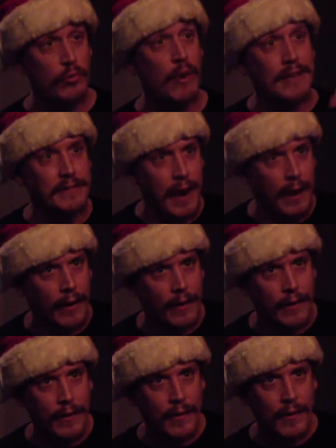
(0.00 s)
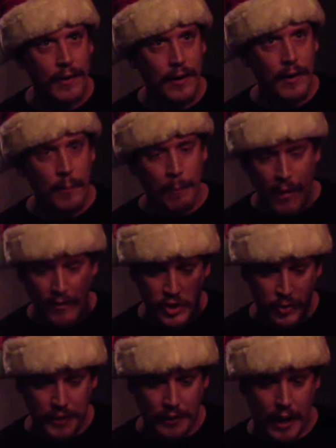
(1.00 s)
Right there! By the
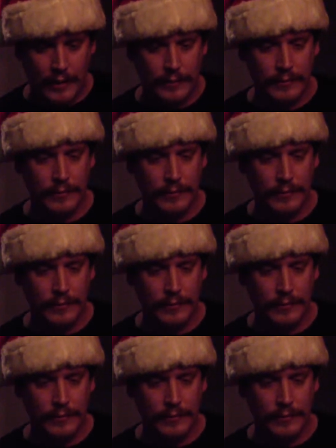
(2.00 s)
tree line.